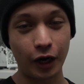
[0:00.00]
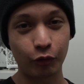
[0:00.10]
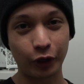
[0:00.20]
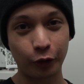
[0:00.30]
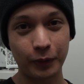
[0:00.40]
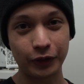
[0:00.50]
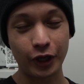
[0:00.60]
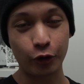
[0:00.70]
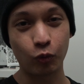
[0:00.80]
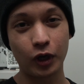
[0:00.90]
I recommend
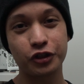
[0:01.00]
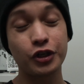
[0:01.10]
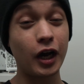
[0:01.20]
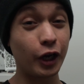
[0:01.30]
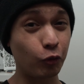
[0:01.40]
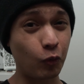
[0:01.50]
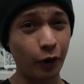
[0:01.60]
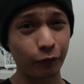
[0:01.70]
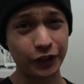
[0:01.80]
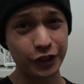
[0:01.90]
that you watch other
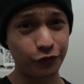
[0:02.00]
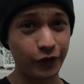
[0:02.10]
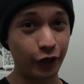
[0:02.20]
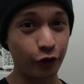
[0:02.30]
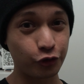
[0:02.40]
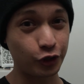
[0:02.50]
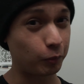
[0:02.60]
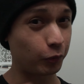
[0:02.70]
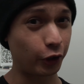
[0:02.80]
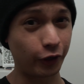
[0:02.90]
one of these videos
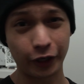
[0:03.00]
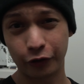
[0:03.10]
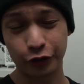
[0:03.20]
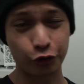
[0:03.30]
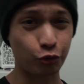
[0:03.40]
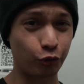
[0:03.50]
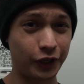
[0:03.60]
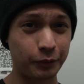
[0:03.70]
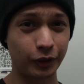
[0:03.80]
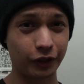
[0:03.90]
somewhere here on the
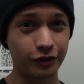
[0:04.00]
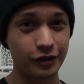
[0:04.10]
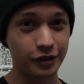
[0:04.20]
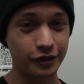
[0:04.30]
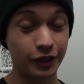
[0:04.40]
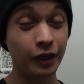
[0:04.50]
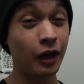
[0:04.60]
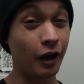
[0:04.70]
screen because